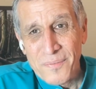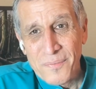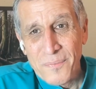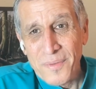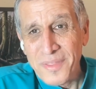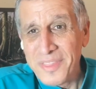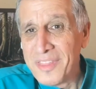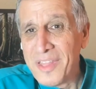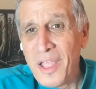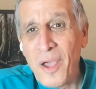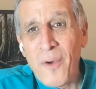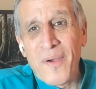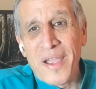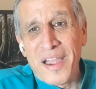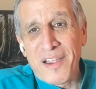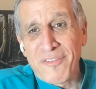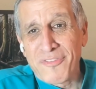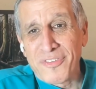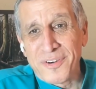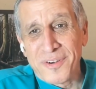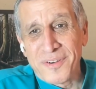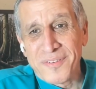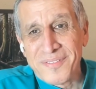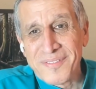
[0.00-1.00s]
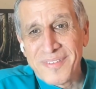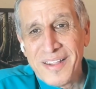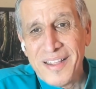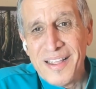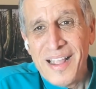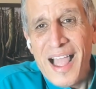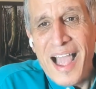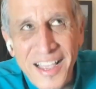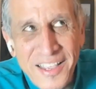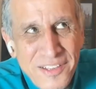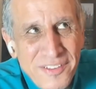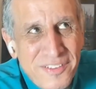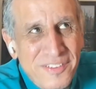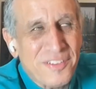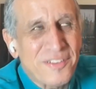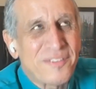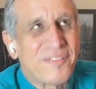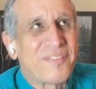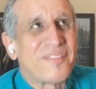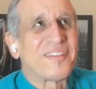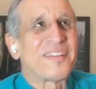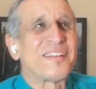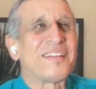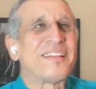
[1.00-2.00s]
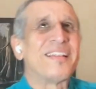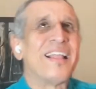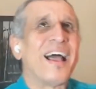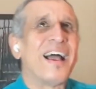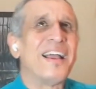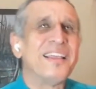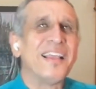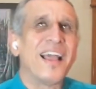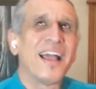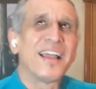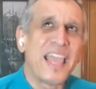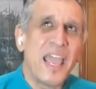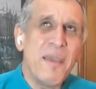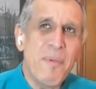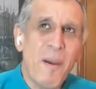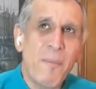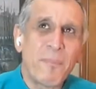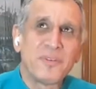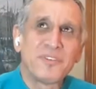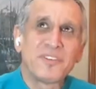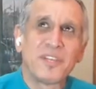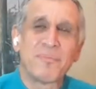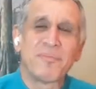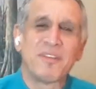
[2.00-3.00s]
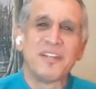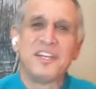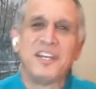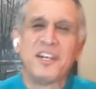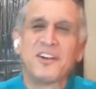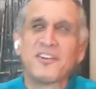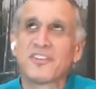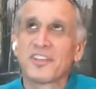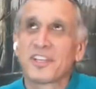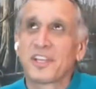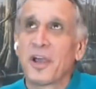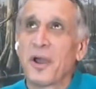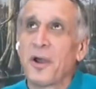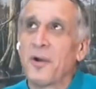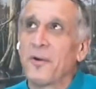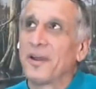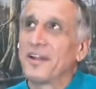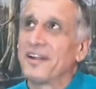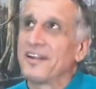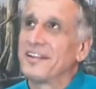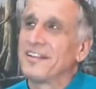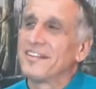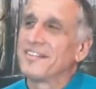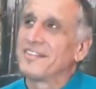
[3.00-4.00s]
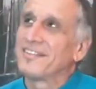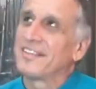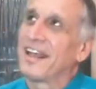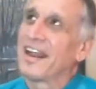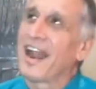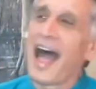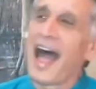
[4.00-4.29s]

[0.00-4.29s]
with no effort. I came up with something years ago, and I said,